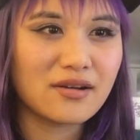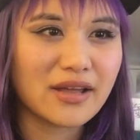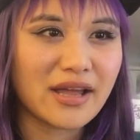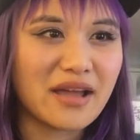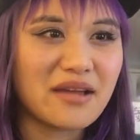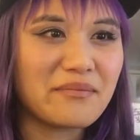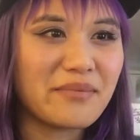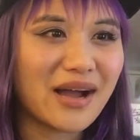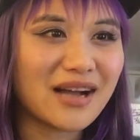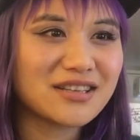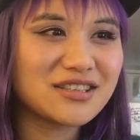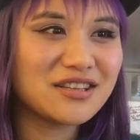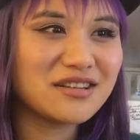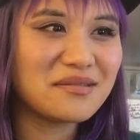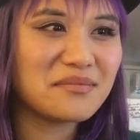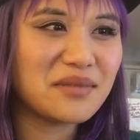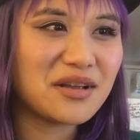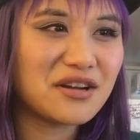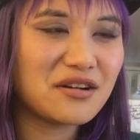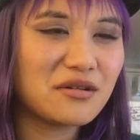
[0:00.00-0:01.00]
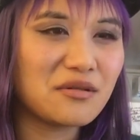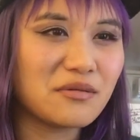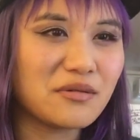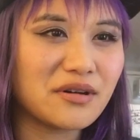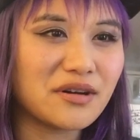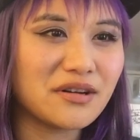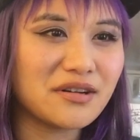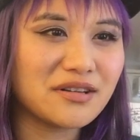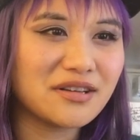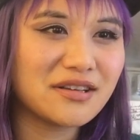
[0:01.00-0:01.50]
Okay, back to the mirror
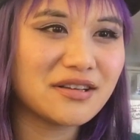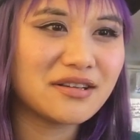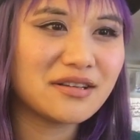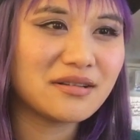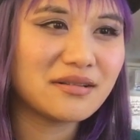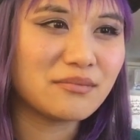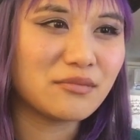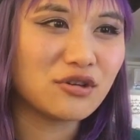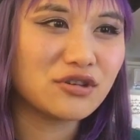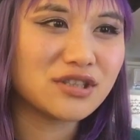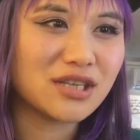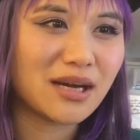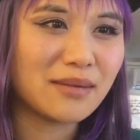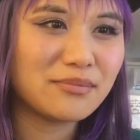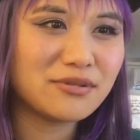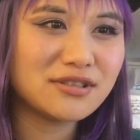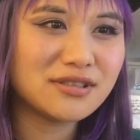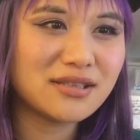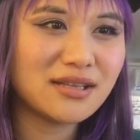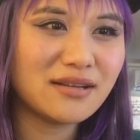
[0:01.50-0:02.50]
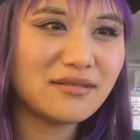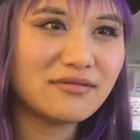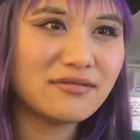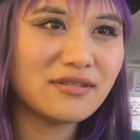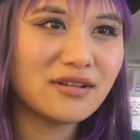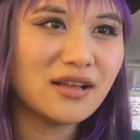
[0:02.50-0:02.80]
world. More chopper stuff?